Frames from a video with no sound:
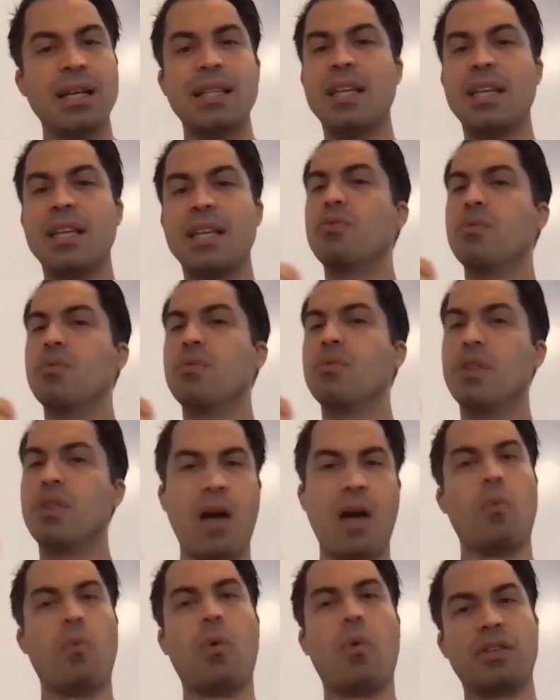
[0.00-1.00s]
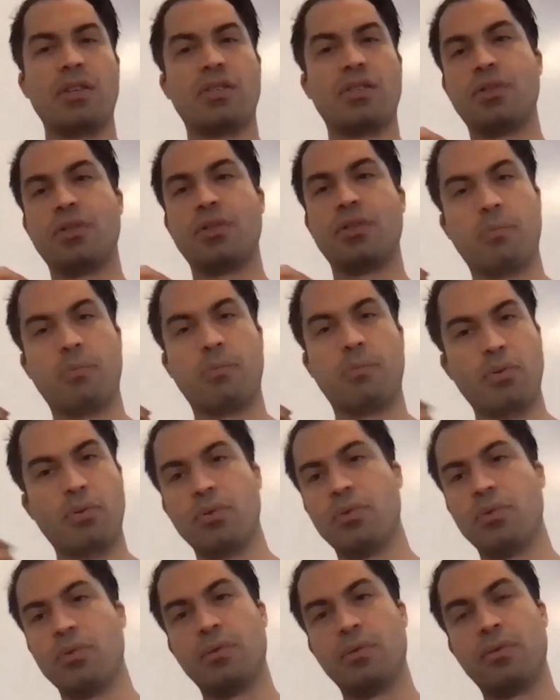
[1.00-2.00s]
They do not want to
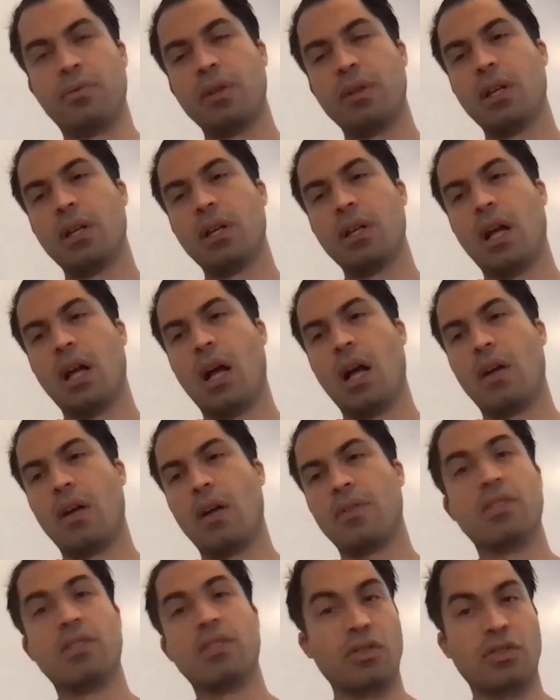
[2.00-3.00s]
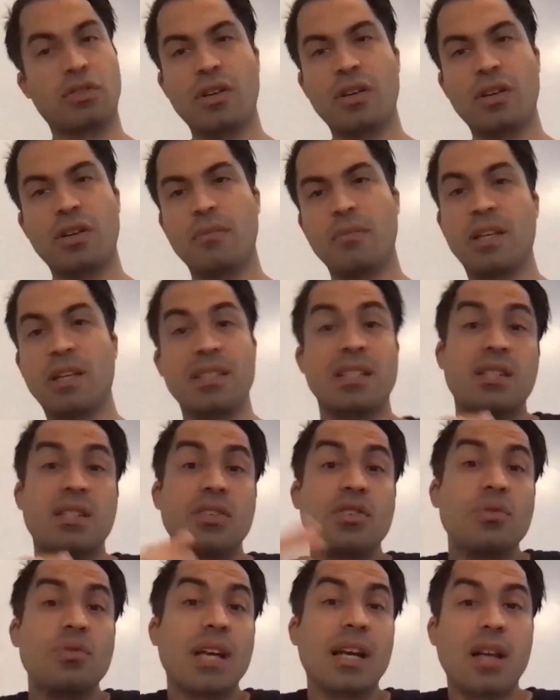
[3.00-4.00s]
approve this alternative because it's a
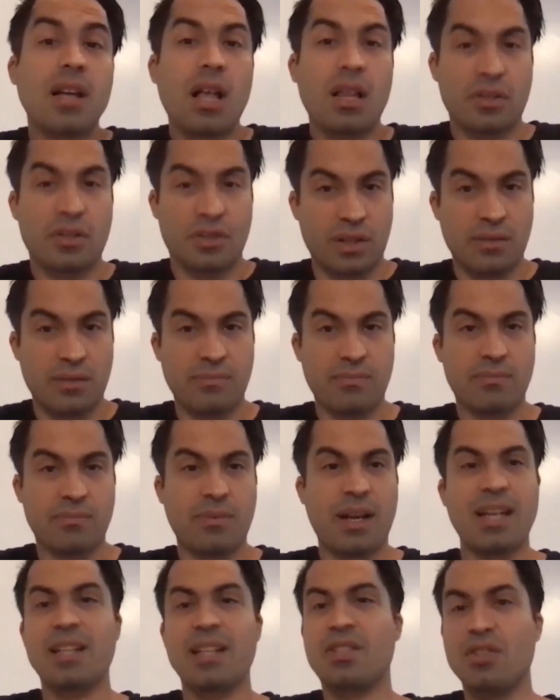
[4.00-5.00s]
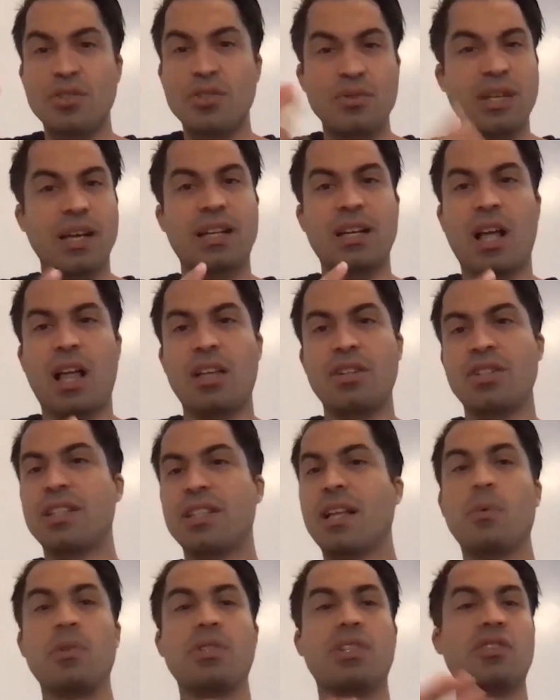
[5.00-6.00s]
new technology, right? It's a new technology
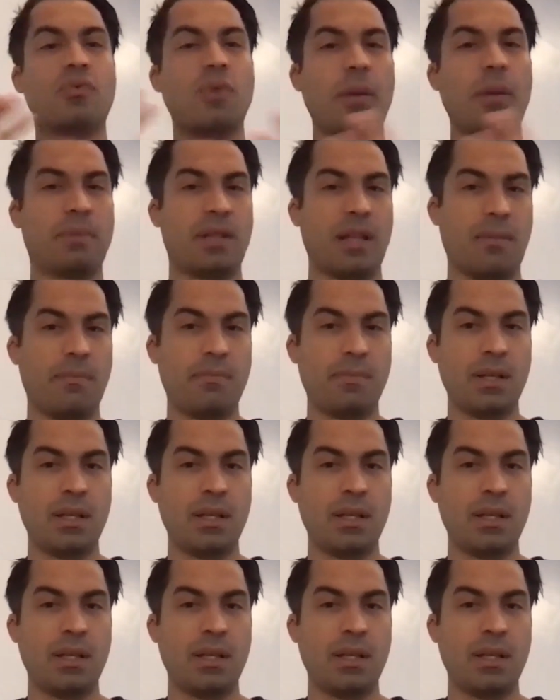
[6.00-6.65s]
that will disrupt them.